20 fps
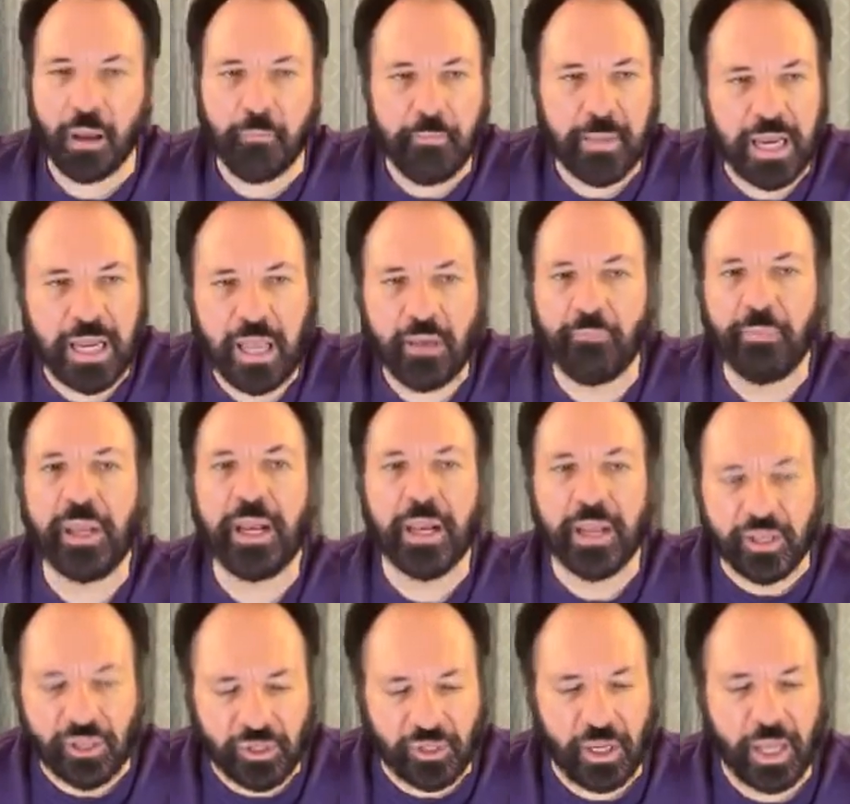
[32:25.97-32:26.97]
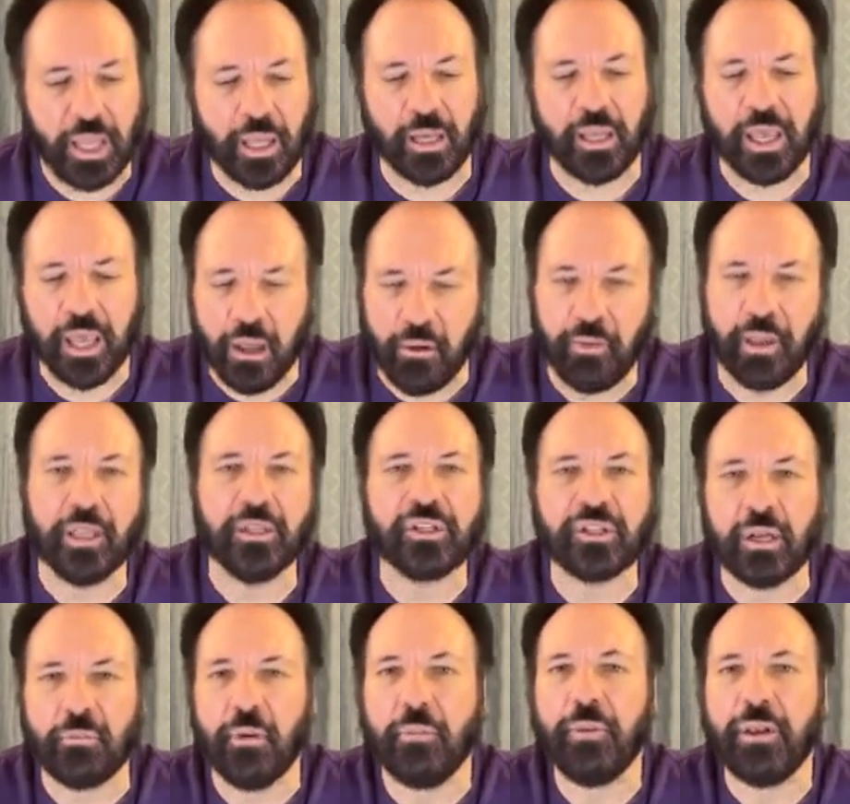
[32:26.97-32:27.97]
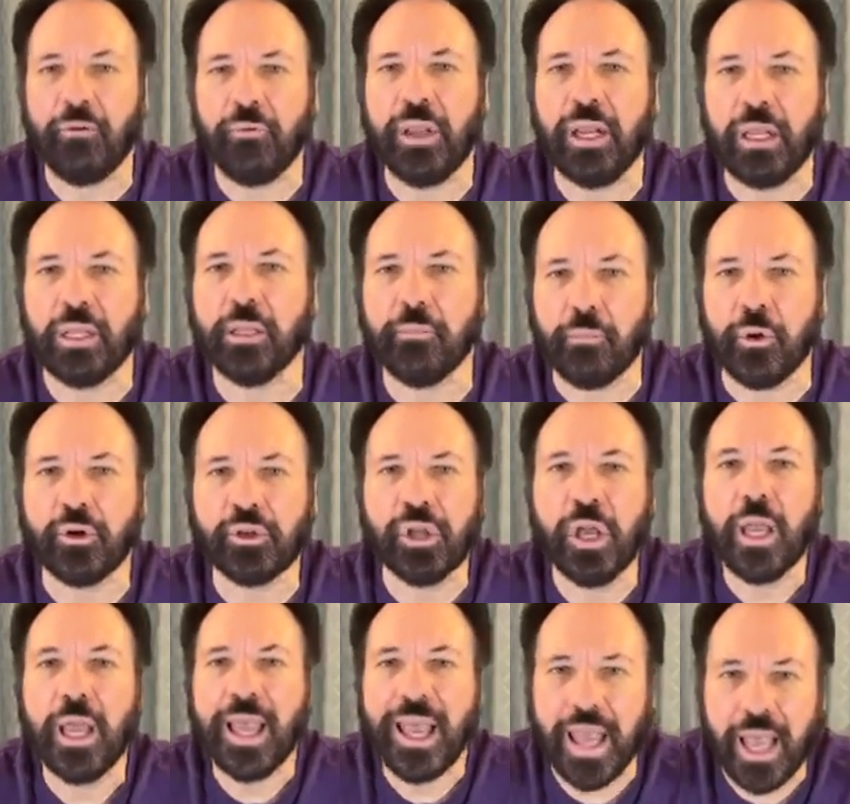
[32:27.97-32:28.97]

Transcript: Now, many have been listening and hearing, and some have been reading the books.